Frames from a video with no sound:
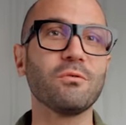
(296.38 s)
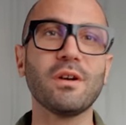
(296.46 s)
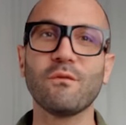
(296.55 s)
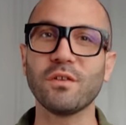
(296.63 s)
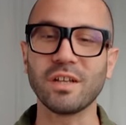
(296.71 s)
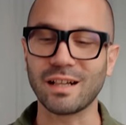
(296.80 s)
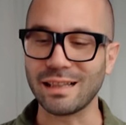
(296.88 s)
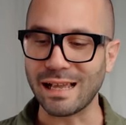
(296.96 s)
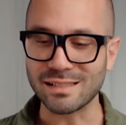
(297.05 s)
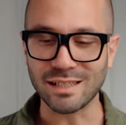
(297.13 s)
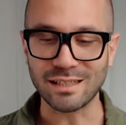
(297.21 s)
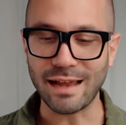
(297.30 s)
riffs on the
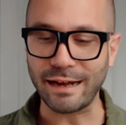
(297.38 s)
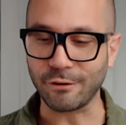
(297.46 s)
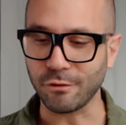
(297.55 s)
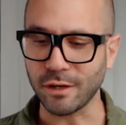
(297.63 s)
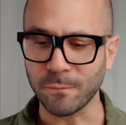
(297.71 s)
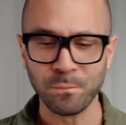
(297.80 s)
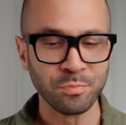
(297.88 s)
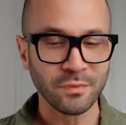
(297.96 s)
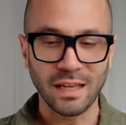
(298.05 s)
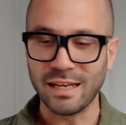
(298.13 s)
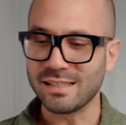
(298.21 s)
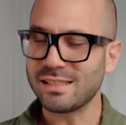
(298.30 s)
classic daiquiri.
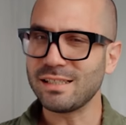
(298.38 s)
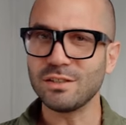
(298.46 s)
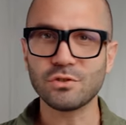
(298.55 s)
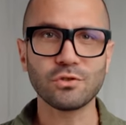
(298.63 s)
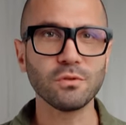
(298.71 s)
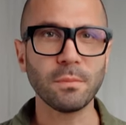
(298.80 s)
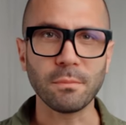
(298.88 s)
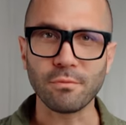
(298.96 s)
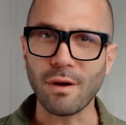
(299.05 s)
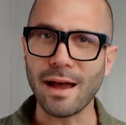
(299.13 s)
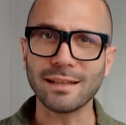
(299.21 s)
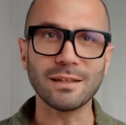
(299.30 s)
It is still super
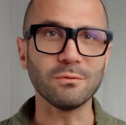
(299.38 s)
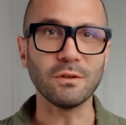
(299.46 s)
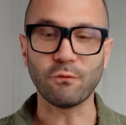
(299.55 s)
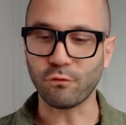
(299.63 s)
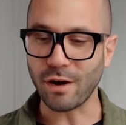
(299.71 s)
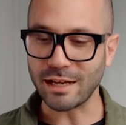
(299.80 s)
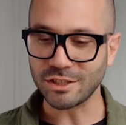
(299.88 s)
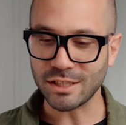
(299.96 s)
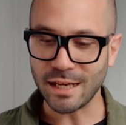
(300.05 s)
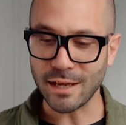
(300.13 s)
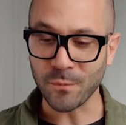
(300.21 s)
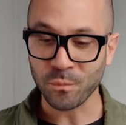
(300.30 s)
bright and
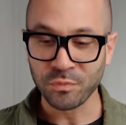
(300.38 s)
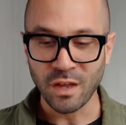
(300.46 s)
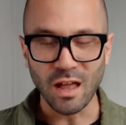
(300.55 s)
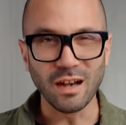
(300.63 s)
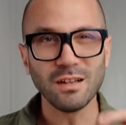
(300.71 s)
refreshing, a